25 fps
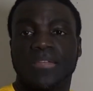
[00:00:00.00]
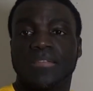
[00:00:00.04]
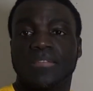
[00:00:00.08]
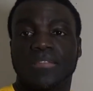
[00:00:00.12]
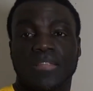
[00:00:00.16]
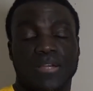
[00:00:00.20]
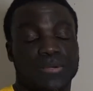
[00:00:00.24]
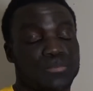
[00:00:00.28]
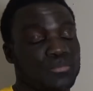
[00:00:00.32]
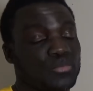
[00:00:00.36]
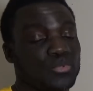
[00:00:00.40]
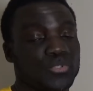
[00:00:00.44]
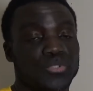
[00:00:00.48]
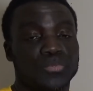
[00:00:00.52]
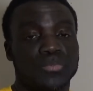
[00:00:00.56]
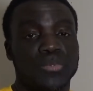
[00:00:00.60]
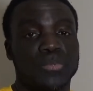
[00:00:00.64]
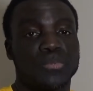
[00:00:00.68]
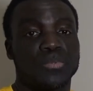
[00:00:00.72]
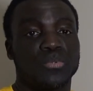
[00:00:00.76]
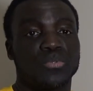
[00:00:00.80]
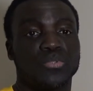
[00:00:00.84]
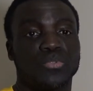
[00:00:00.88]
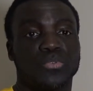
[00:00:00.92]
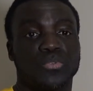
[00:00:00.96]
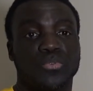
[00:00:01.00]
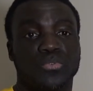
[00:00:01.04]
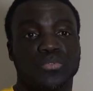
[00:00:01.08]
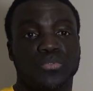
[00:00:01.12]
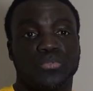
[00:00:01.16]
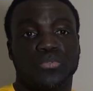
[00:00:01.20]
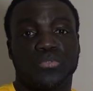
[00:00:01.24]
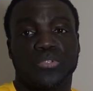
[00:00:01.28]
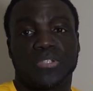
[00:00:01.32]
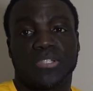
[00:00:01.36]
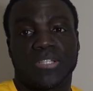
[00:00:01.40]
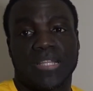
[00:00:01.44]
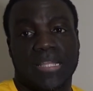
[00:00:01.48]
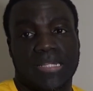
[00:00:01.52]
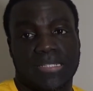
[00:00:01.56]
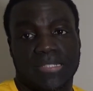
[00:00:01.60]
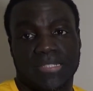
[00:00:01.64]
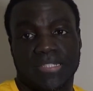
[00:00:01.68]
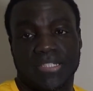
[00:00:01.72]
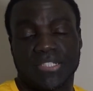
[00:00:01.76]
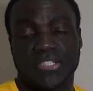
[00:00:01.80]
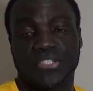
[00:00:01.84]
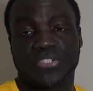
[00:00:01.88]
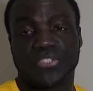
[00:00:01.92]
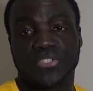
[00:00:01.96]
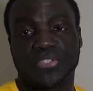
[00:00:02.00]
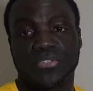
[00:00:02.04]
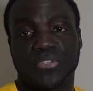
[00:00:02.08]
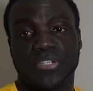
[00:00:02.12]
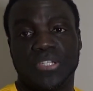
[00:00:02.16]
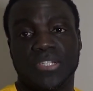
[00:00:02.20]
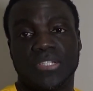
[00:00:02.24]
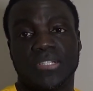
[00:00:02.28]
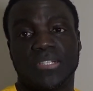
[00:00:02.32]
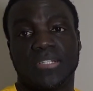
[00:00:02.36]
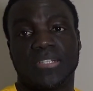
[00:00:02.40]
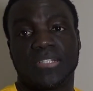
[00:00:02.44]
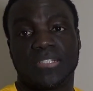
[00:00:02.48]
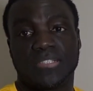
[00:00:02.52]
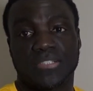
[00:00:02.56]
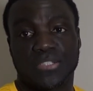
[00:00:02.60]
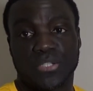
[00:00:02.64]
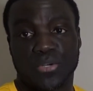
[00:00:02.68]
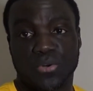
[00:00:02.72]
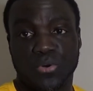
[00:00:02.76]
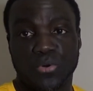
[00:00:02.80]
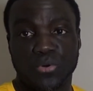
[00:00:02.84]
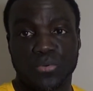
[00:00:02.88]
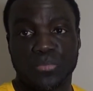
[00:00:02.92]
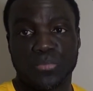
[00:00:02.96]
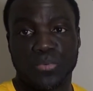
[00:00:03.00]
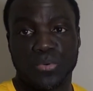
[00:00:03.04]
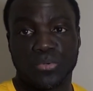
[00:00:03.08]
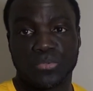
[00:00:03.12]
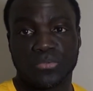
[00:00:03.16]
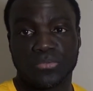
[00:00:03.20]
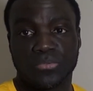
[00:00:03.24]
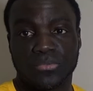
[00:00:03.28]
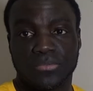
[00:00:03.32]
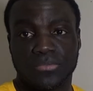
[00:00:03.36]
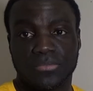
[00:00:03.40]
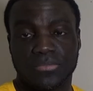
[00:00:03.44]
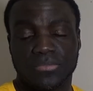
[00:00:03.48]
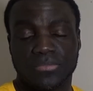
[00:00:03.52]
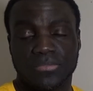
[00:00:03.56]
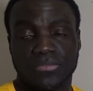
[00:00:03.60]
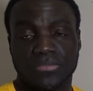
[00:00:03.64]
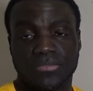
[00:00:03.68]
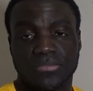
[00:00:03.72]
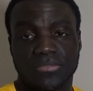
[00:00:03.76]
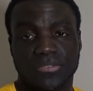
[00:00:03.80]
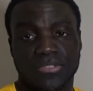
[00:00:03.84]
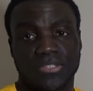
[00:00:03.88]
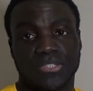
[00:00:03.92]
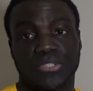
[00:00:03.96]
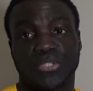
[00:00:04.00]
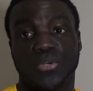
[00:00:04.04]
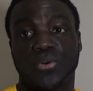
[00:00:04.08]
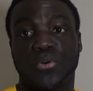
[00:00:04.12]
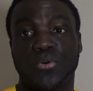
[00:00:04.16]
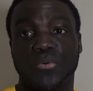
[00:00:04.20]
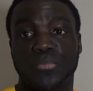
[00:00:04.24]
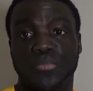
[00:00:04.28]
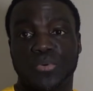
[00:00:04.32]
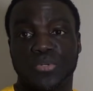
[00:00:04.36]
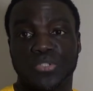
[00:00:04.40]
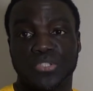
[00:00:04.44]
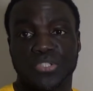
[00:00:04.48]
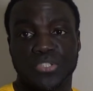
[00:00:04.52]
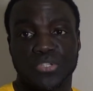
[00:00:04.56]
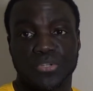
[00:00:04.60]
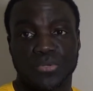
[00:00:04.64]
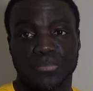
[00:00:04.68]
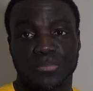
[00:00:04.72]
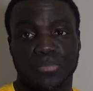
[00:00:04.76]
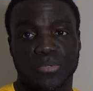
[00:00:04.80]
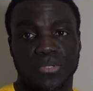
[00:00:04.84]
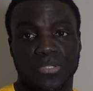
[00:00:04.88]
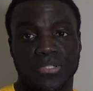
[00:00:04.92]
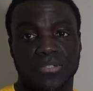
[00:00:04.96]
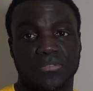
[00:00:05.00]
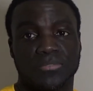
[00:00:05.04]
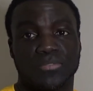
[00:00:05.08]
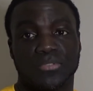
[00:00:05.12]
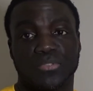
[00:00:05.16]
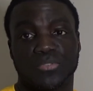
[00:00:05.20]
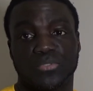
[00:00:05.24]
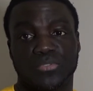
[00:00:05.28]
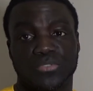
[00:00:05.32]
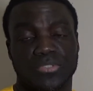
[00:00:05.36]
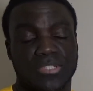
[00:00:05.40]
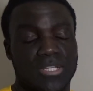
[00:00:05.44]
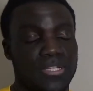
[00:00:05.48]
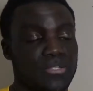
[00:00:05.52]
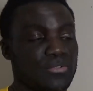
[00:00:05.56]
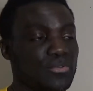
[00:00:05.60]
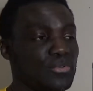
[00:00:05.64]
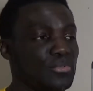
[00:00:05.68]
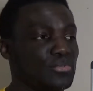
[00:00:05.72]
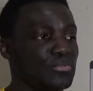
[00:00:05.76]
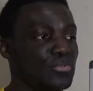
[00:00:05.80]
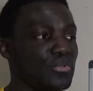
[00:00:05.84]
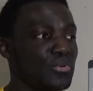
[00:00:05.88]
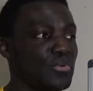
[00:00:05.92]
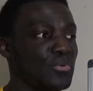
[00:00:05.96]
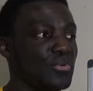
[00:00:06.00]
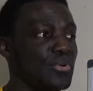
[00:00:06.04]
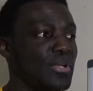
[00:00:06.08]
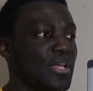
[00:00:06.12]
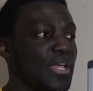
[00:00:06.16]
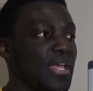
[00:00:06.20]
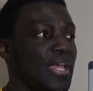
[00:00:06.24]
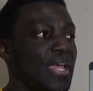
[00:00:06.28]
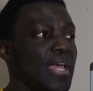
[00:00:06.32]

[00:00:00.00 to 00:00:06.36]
Now, most people know that insulin is a hormone. It's a hormone in your body, for those that don't know.